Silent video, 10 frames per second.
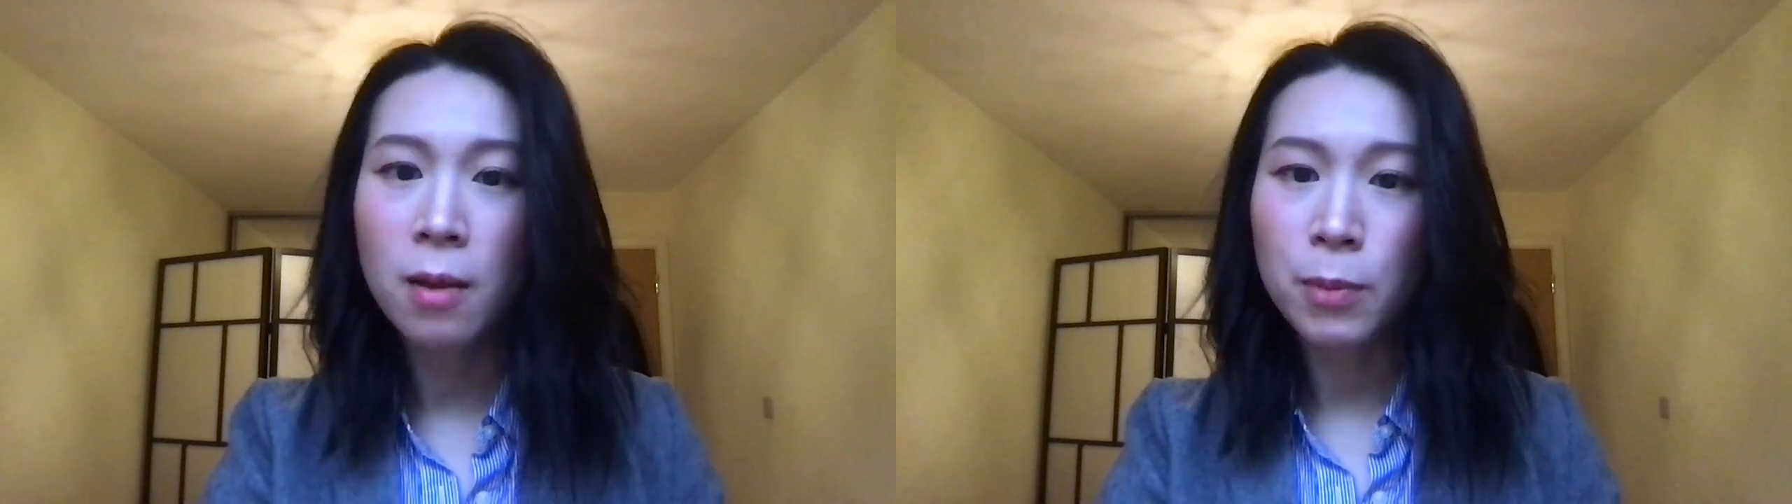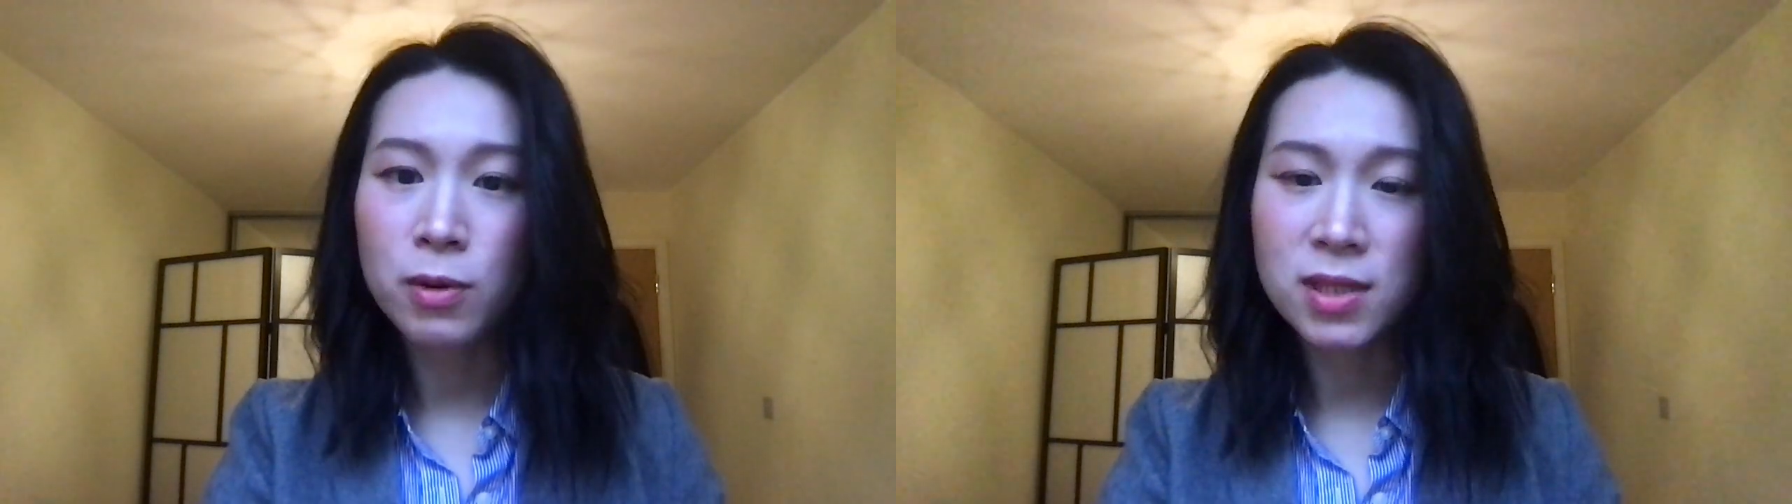
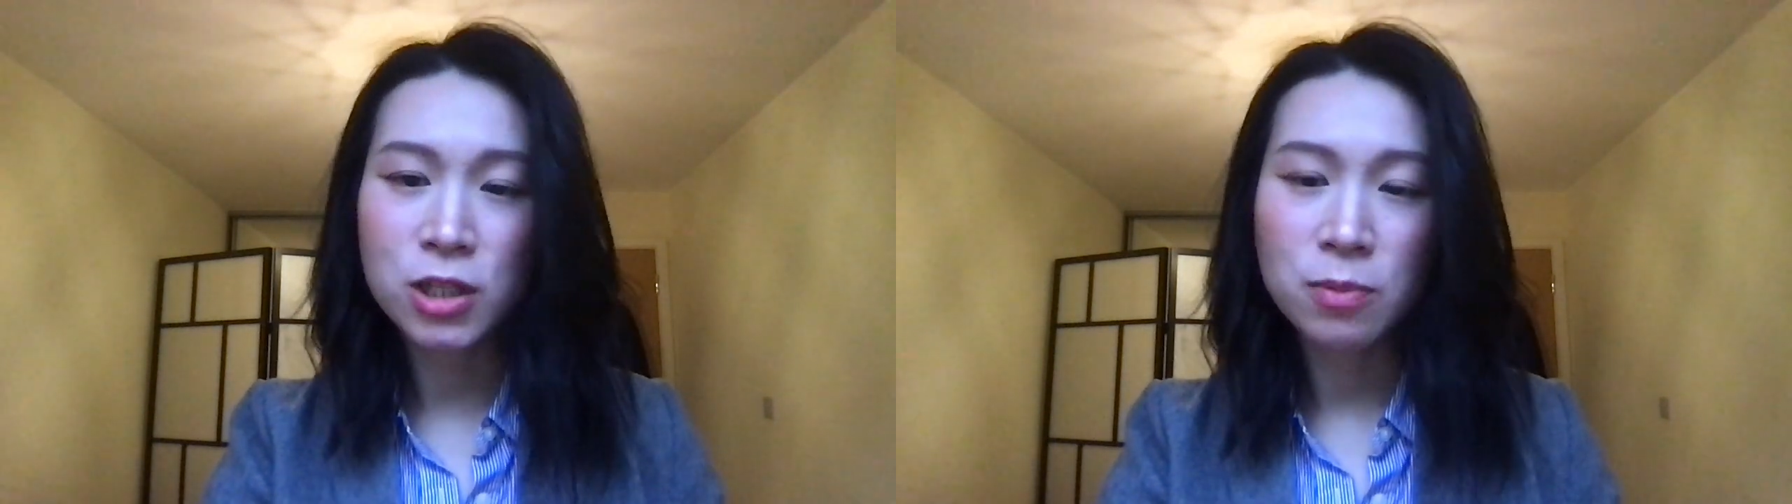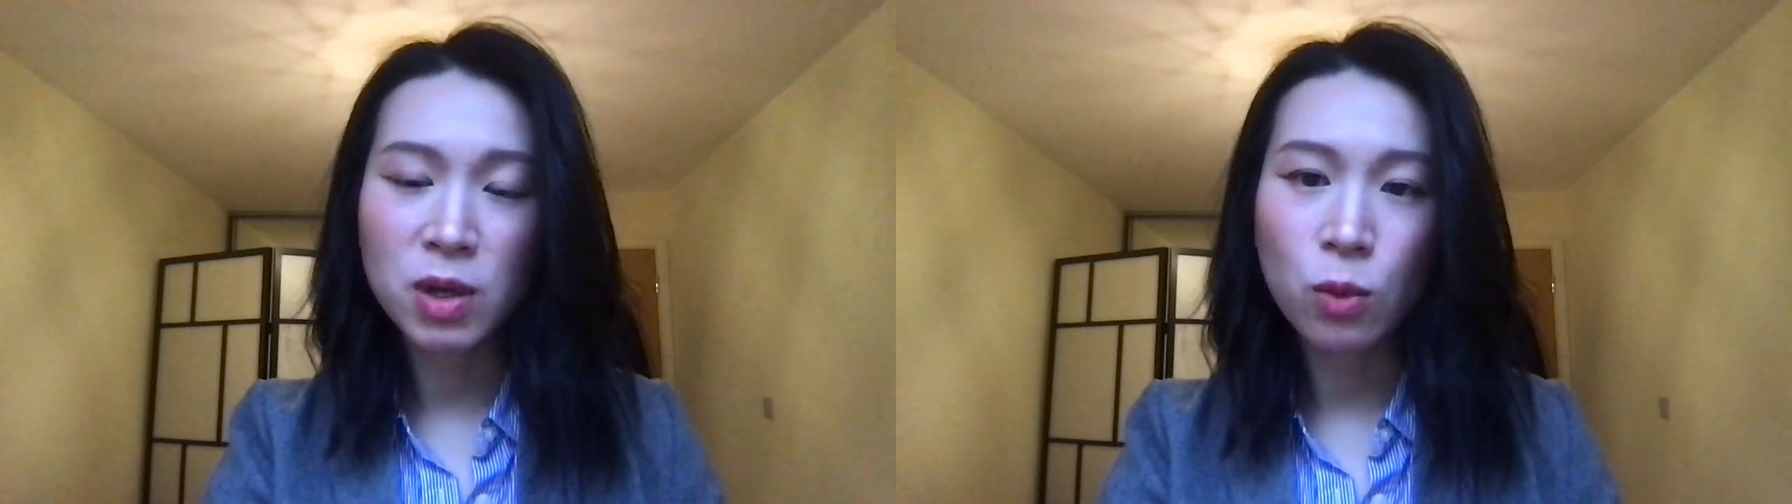
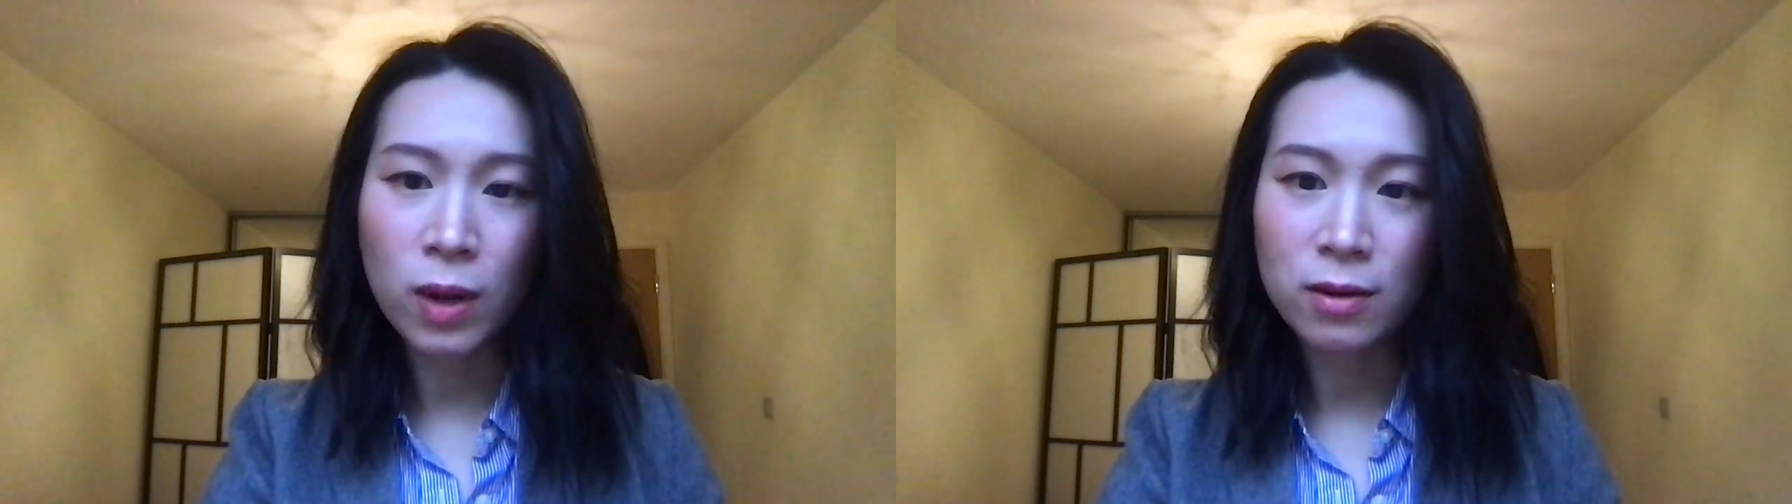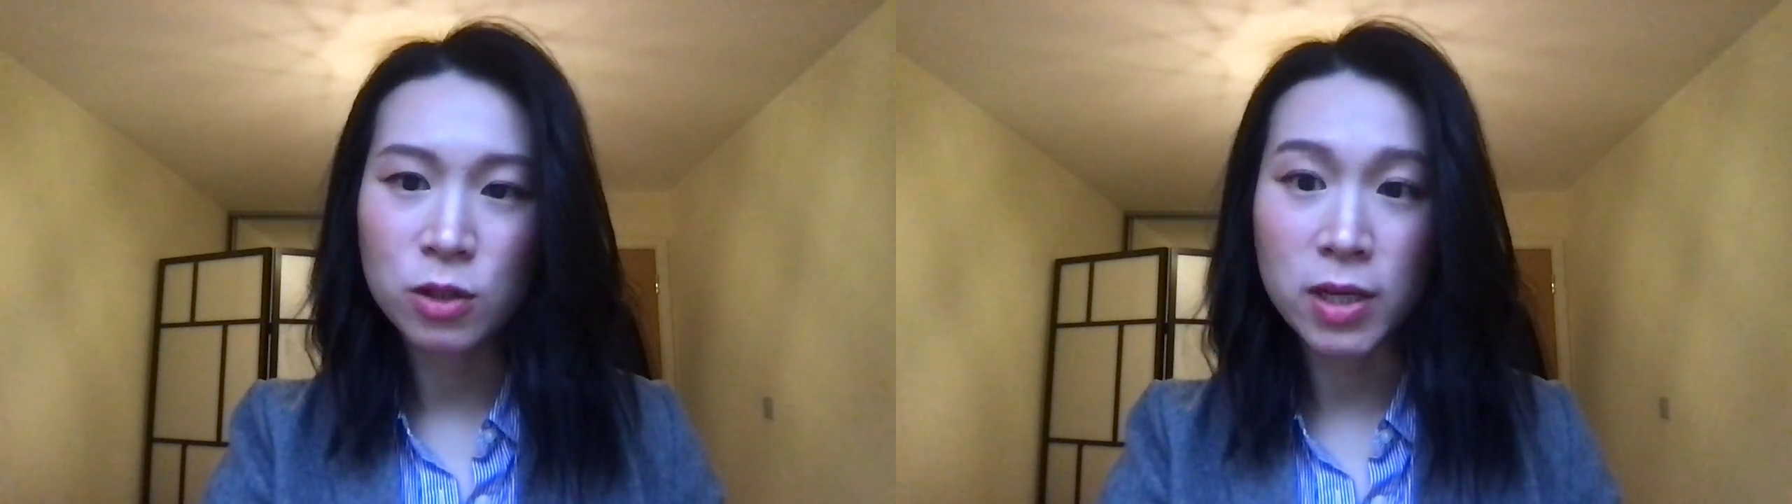position me
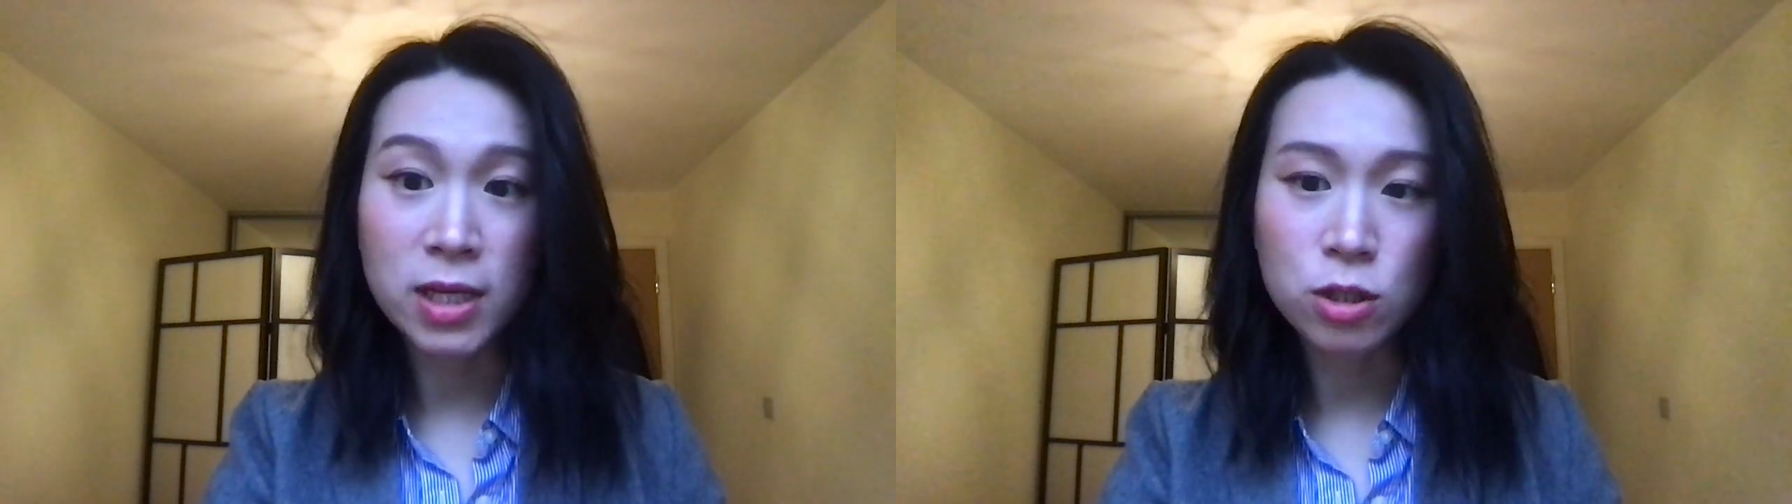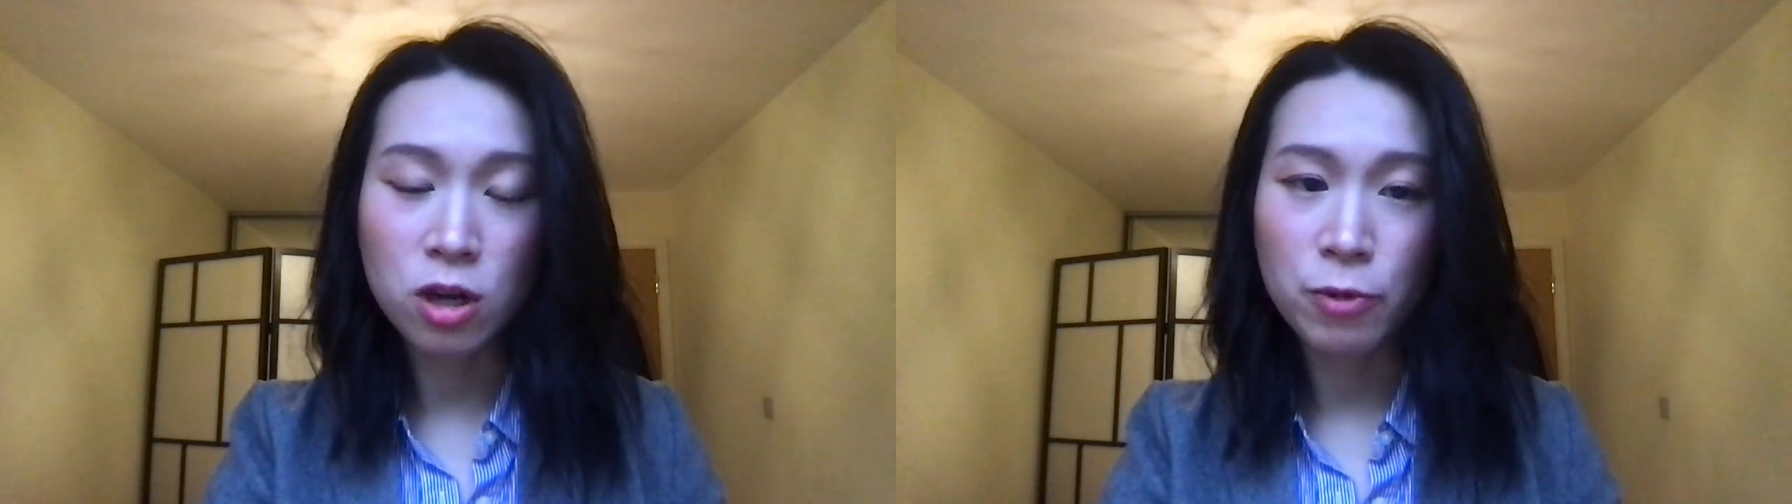well to
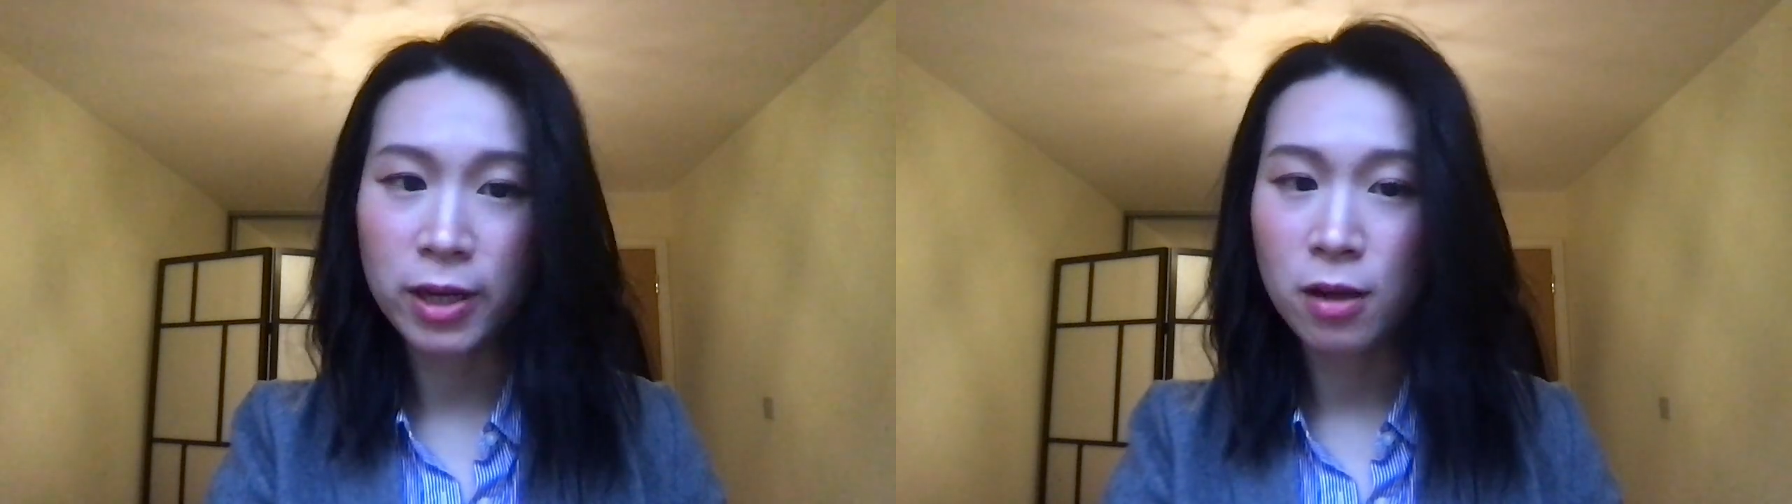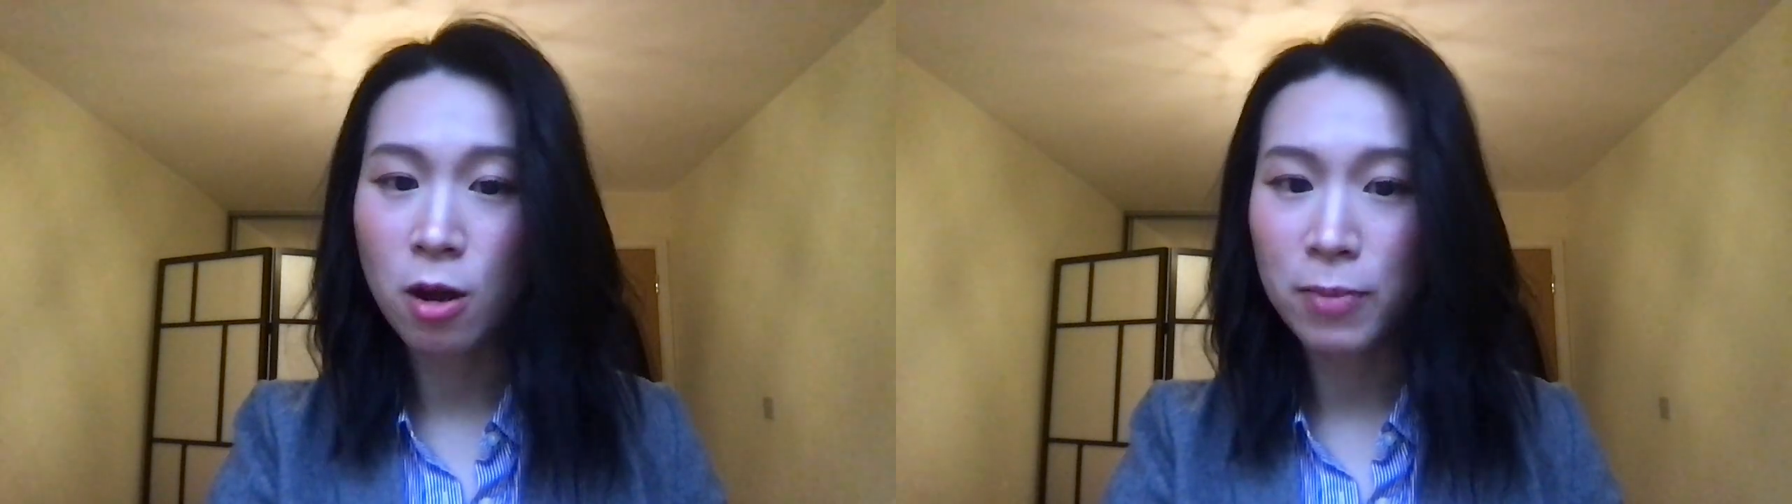
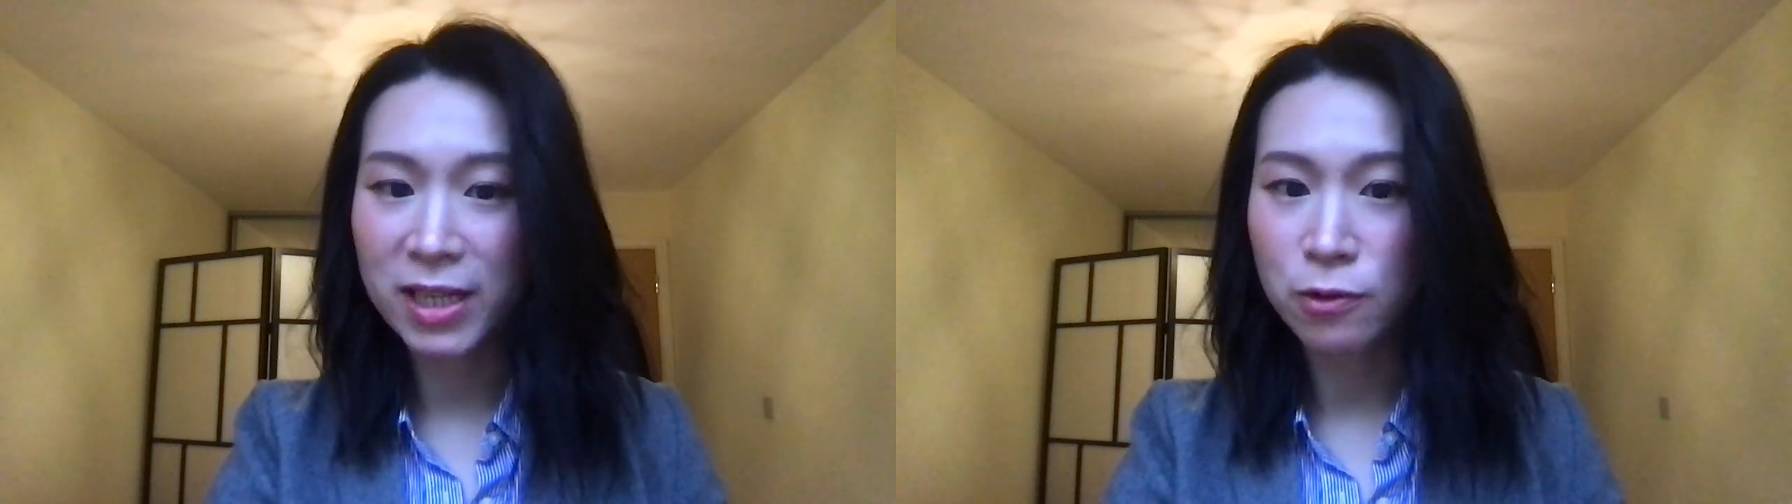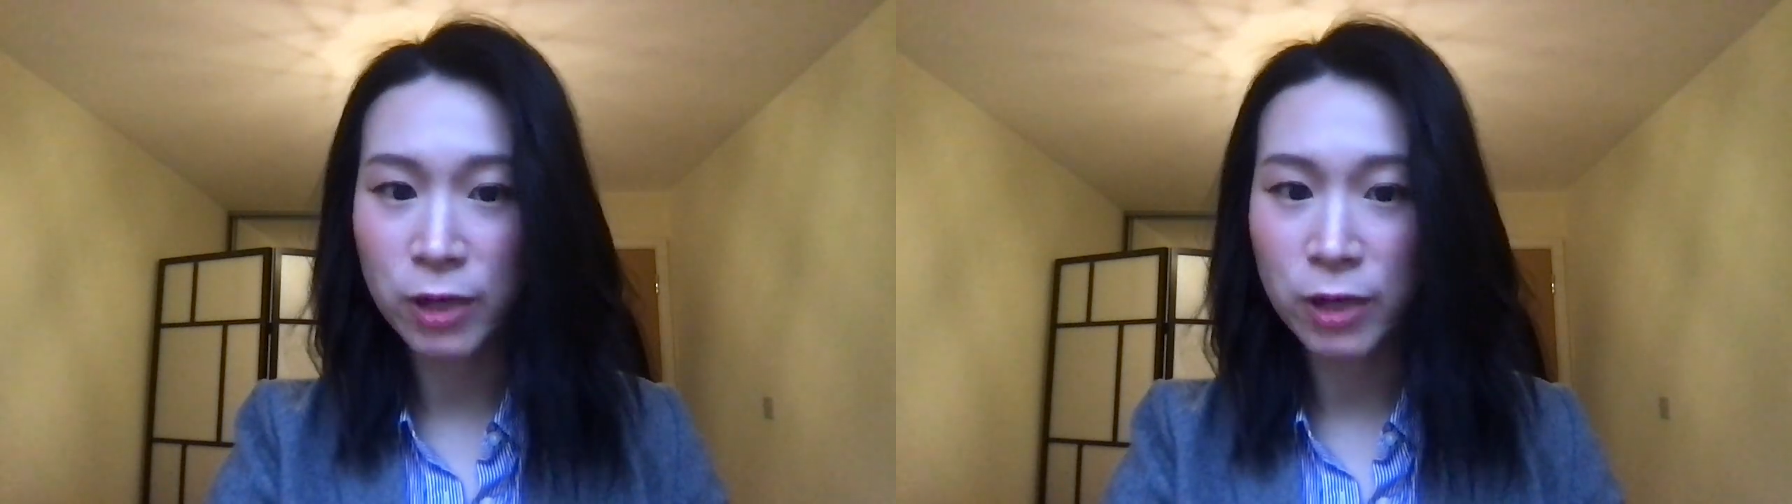interpret complex